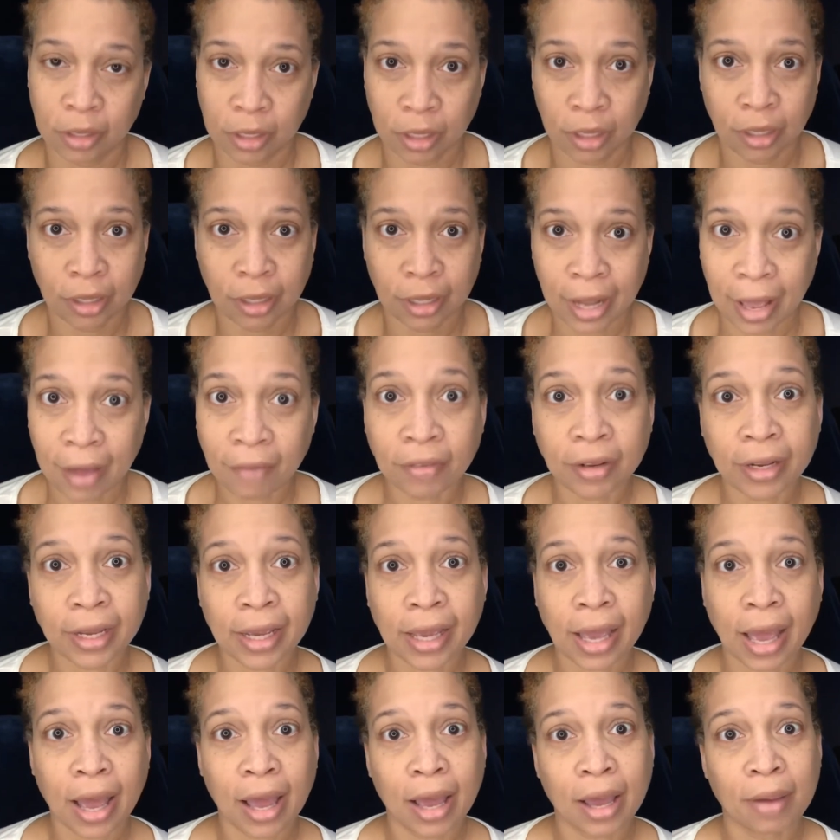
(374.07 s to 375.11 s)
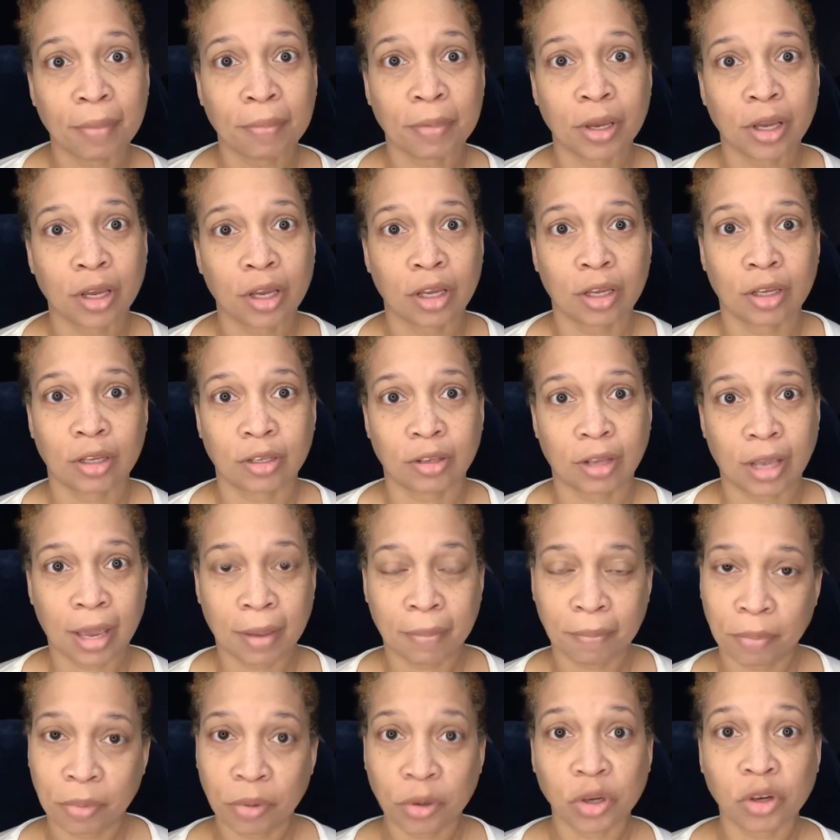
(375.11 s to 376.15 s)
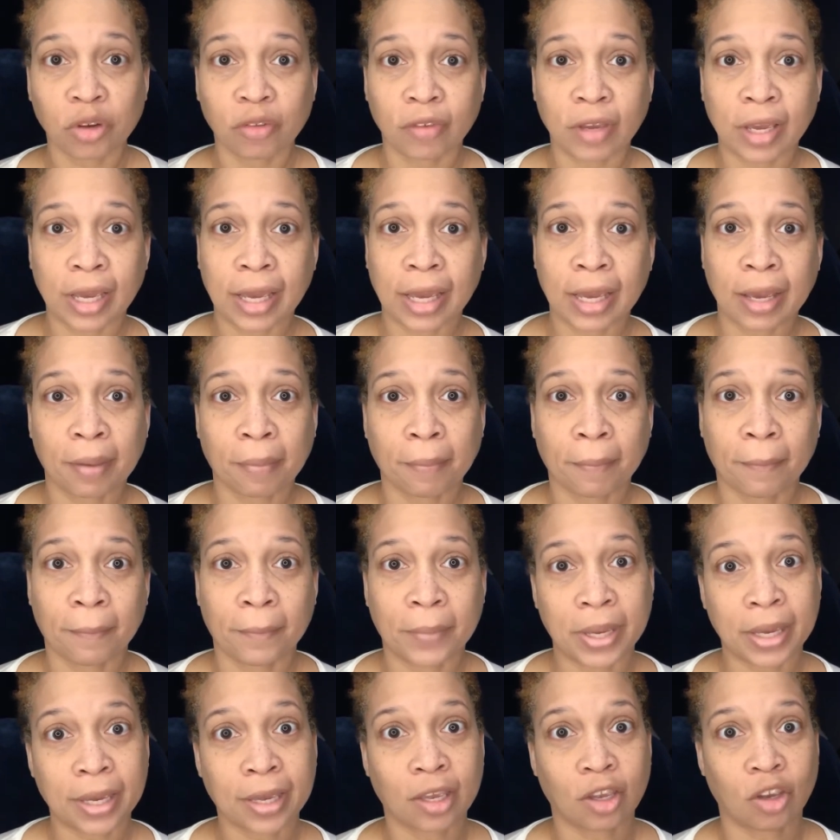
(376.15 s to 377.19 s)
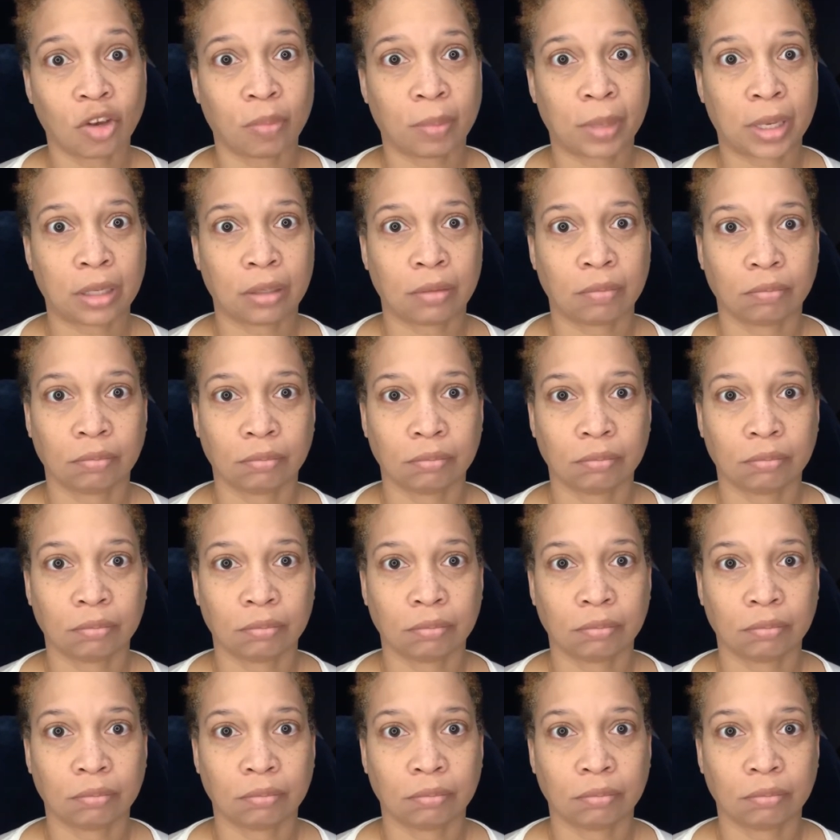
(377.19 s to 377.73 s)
Leveling up, improving, being human.